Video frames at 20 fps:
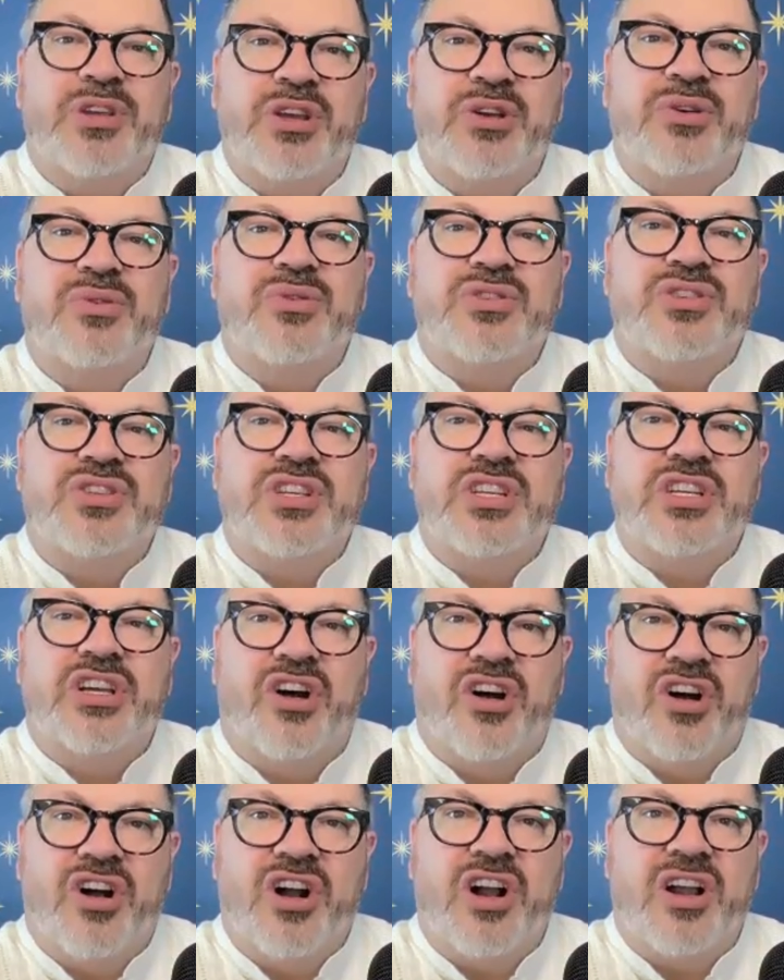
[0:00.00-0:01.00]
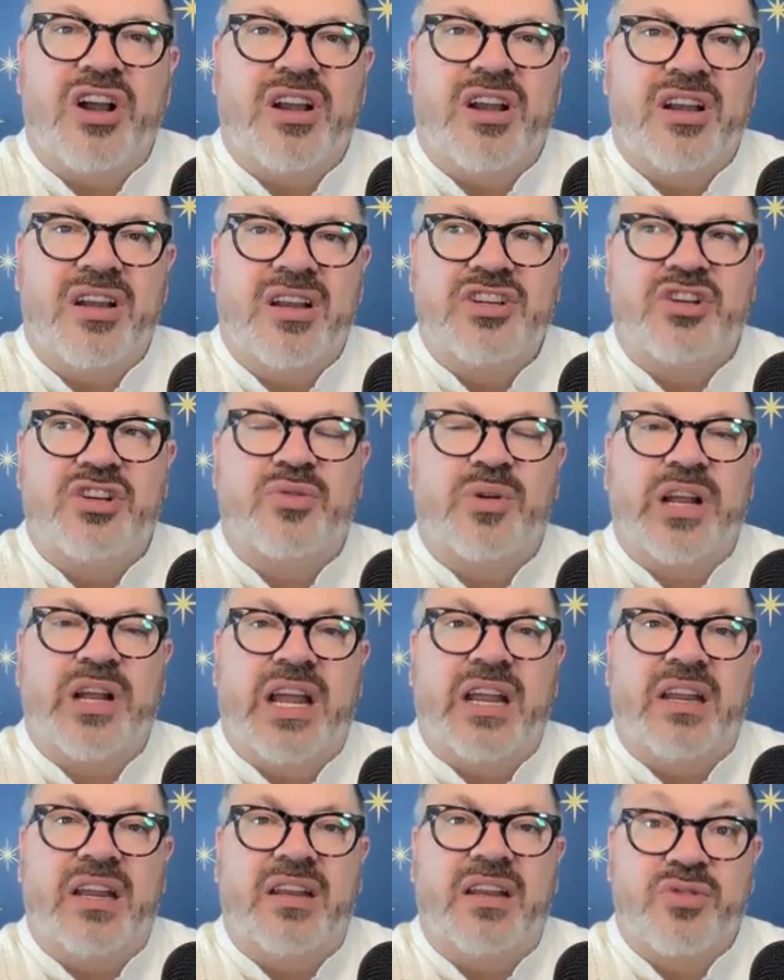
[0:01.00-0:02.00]
use yarn to
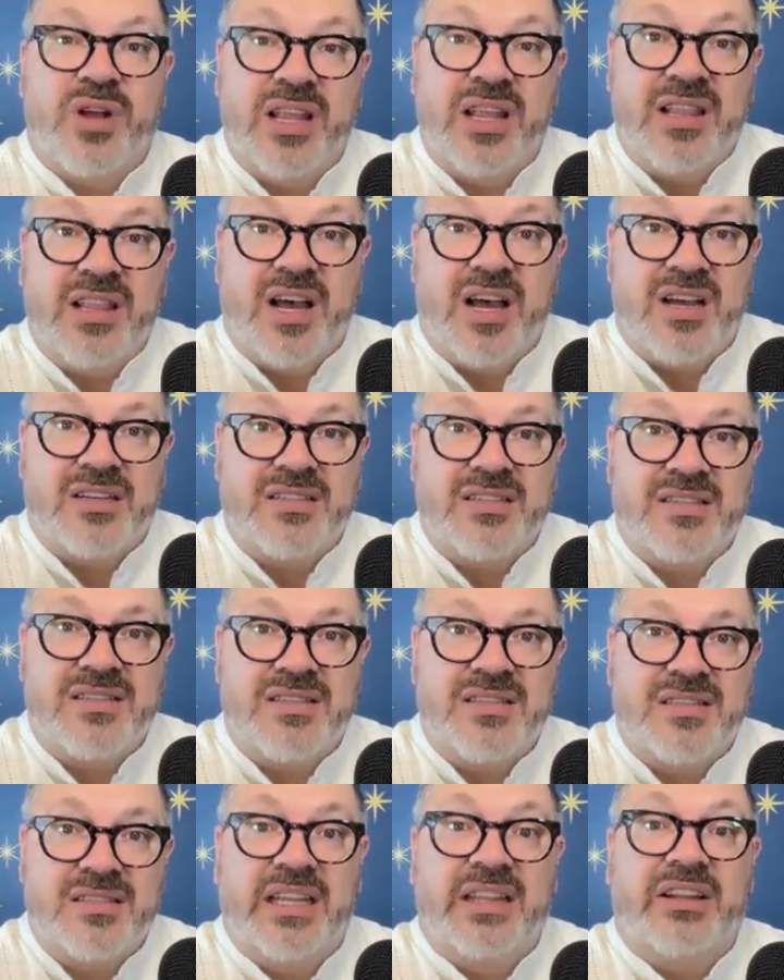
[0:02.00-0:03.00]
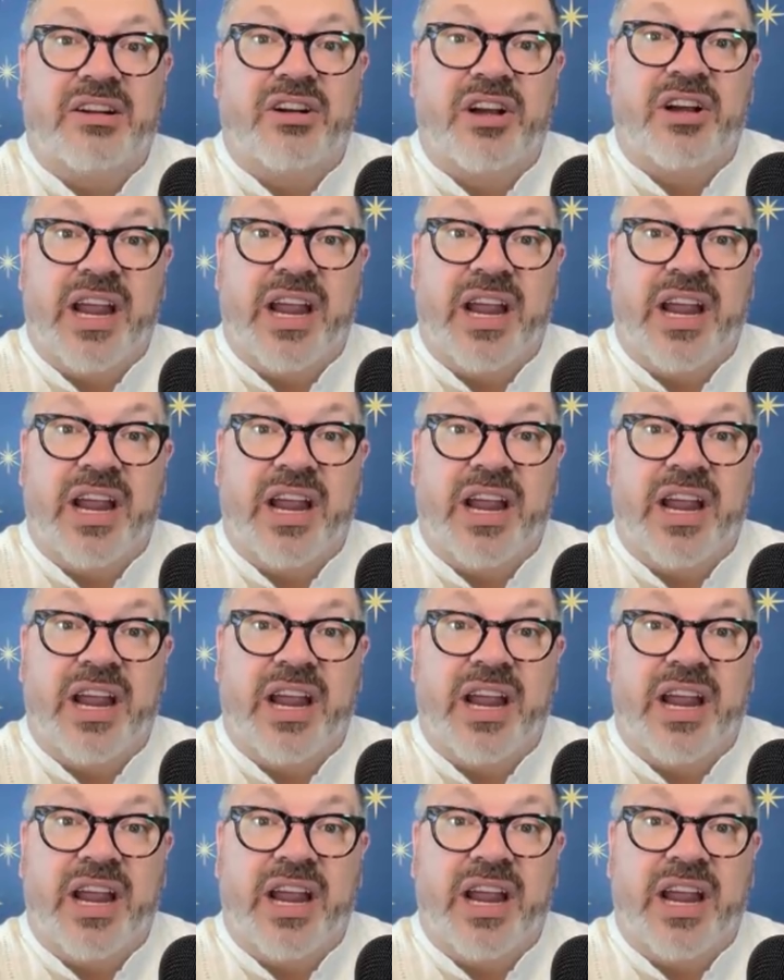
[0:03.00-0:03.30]
create dreadlocks in their